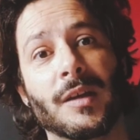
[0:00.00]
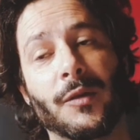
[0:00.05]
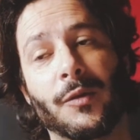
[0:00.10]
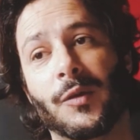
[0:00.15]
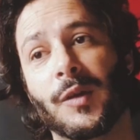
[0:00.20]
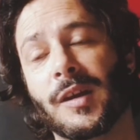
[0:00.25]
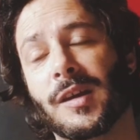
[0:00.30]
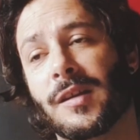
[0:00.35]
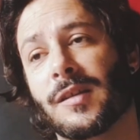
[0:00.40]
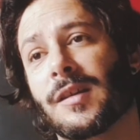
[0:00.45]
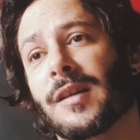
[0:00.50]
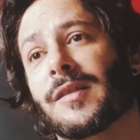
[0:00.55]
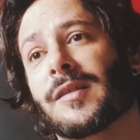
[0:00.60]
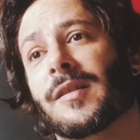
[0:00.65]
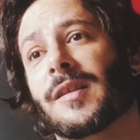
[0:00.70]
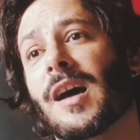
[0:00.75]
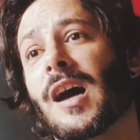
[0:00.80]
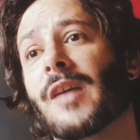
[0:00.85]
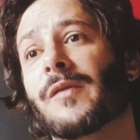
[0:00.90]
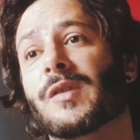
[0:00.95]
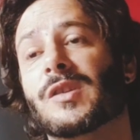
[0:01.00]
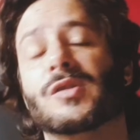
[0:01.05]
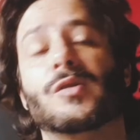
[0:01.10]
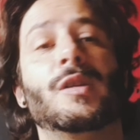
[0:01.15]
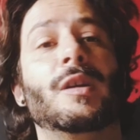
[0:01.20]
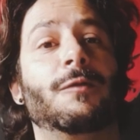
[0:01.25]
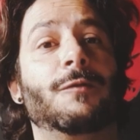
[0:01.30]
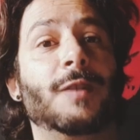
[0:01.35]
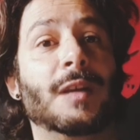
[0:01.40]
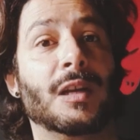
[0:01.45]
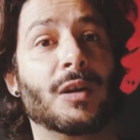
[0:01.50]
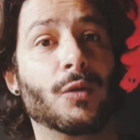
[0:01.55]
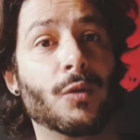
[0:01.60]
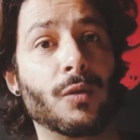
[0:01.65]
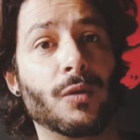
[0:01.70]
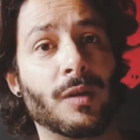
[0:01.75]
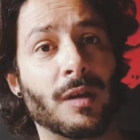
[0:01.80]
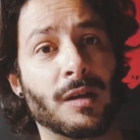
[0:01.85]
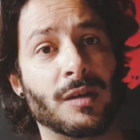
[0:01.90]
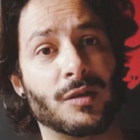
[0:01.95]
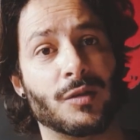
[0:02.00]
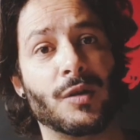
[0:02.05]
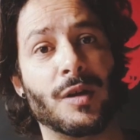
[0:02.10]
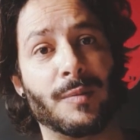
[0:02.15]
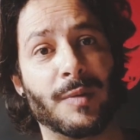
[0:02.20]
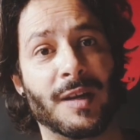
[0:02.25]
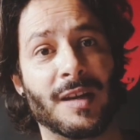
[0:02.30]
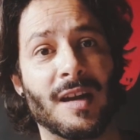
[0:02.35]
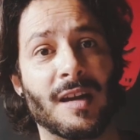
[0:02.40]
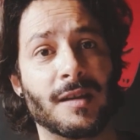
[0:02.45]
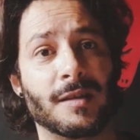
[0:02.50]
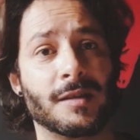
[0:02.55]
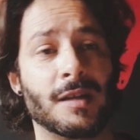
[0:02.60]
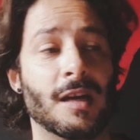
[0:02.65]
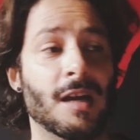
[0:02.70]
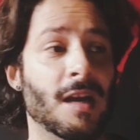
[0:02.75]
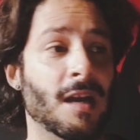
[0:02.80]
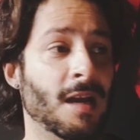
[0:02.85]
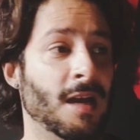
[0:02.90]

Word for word: thinking that the dive is going to feel good and it's going to be nice.